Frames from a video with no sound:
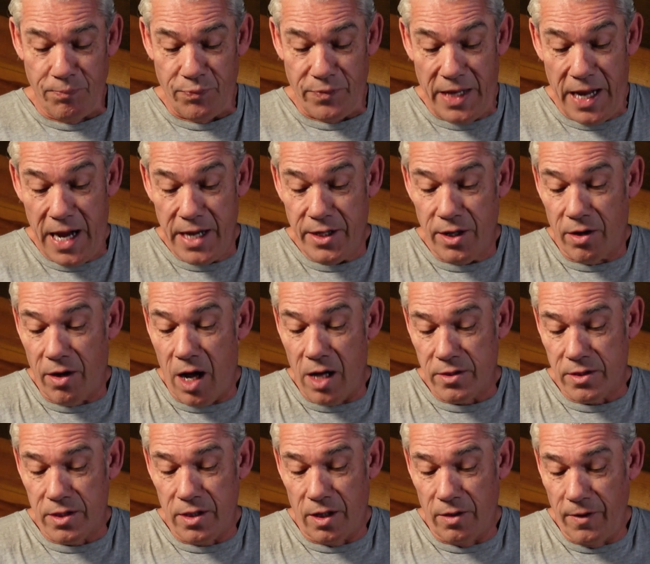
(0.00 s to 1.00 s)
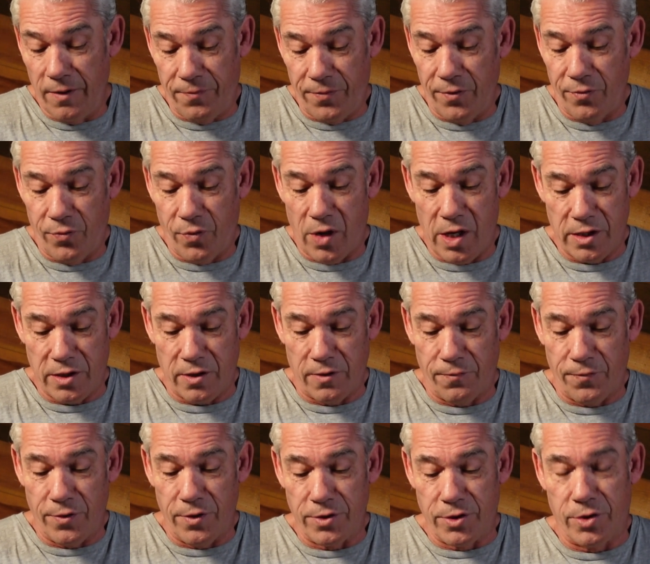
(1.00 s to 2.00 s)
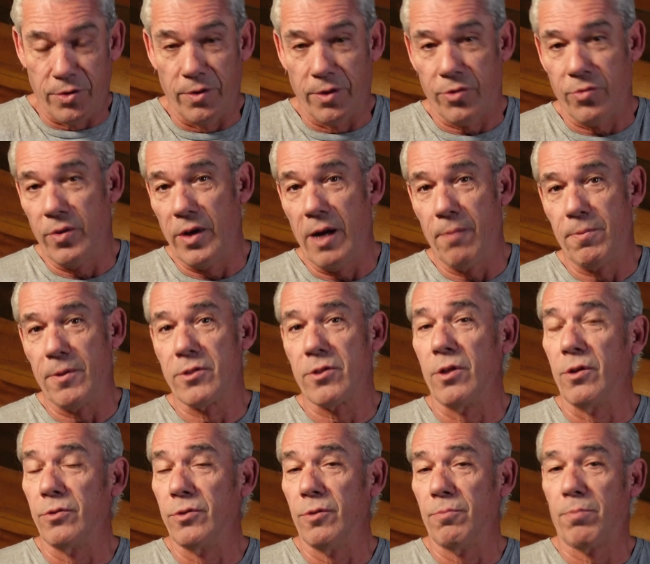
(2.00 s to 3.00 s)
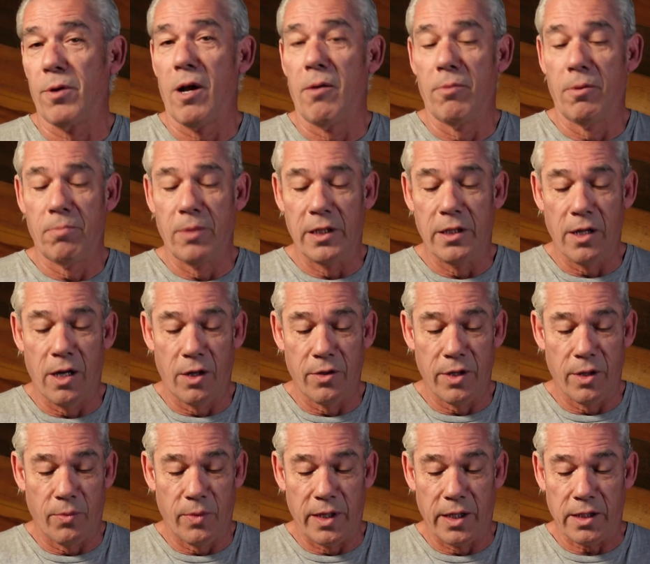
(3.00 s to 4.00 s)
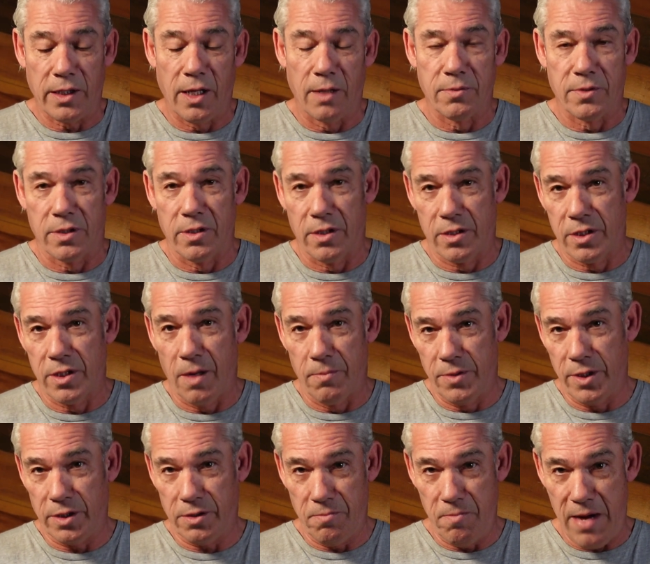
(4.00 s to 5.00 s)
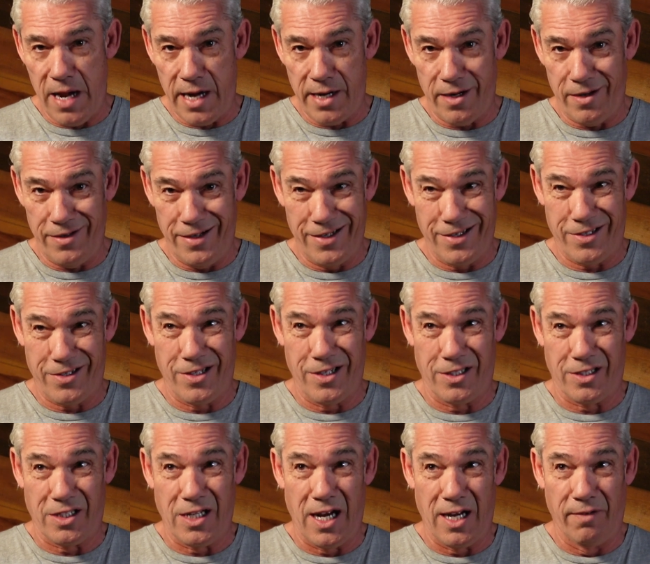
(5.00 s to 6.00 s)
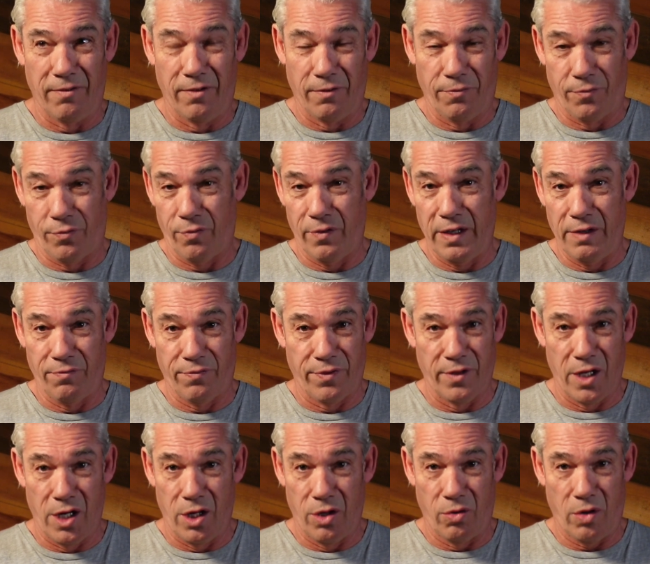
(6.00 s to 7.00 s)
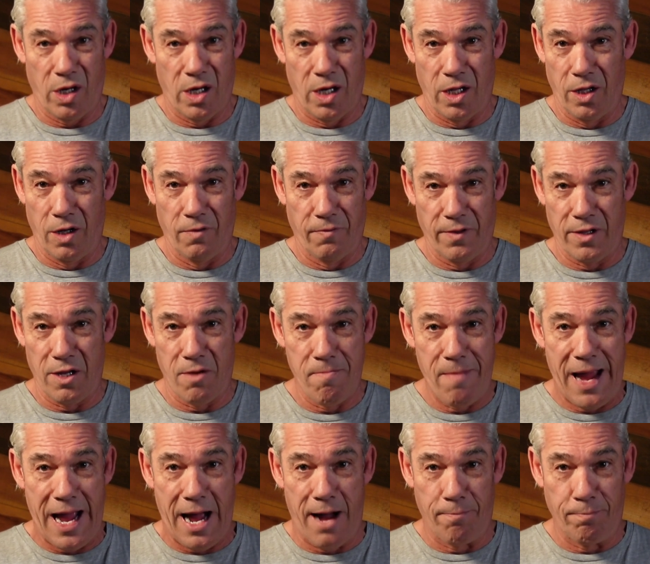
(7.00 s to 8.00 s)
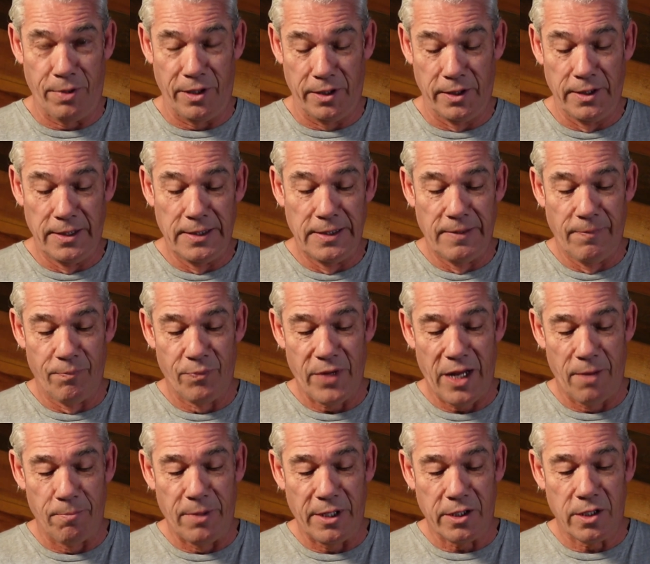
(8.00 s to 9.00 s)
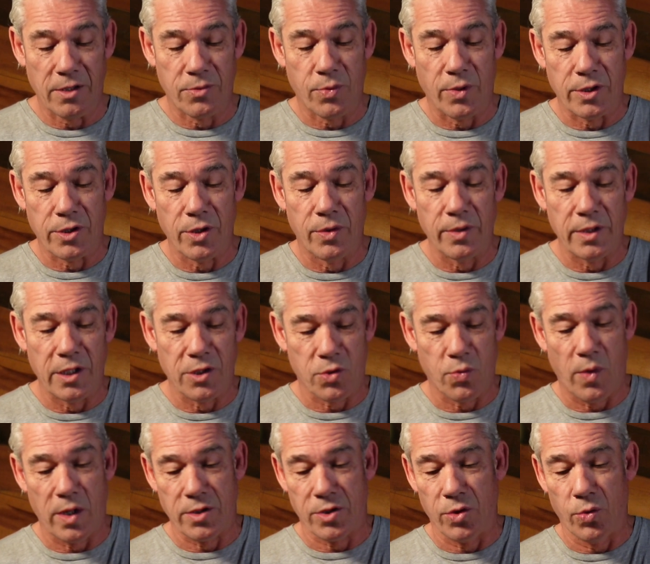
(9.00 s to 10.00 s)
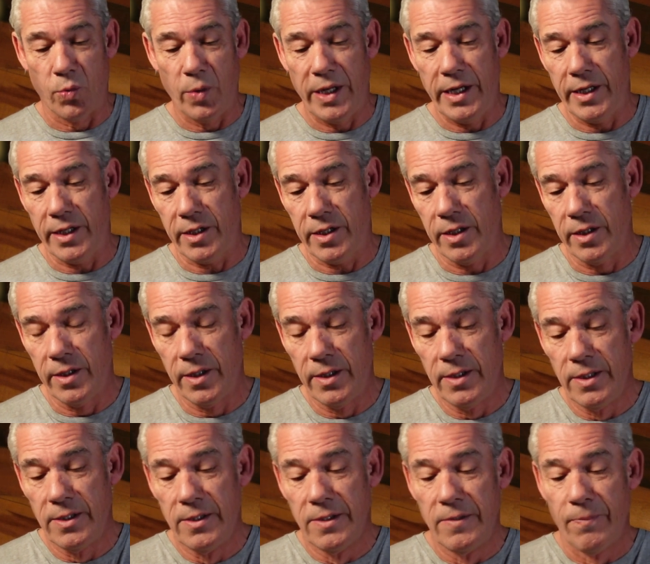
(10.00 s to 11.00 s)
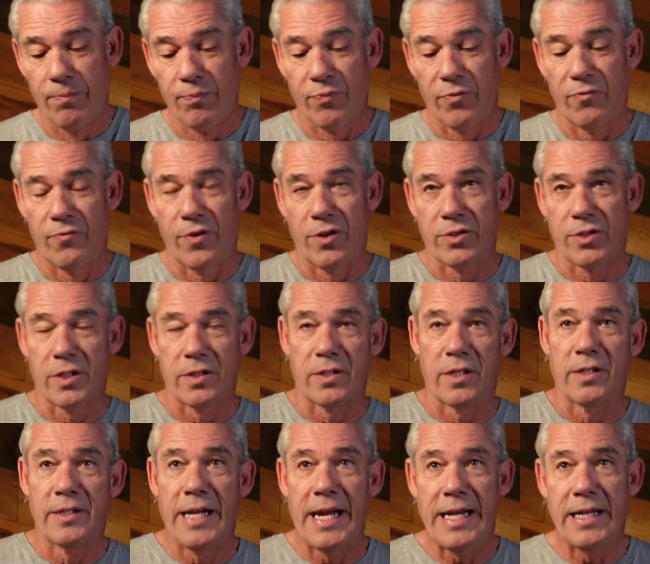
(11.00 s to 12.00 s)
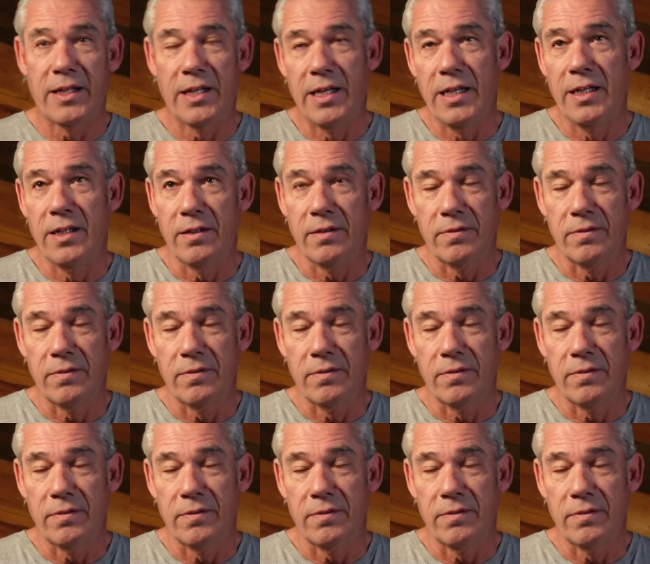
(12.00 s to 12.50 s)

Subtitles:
And you're also, if you've watched the first 2 or 3 episodes, you probably know that when it comes to subject matter, it's just kind of a free flow all over the map. And because we're doing this once a week versus a daily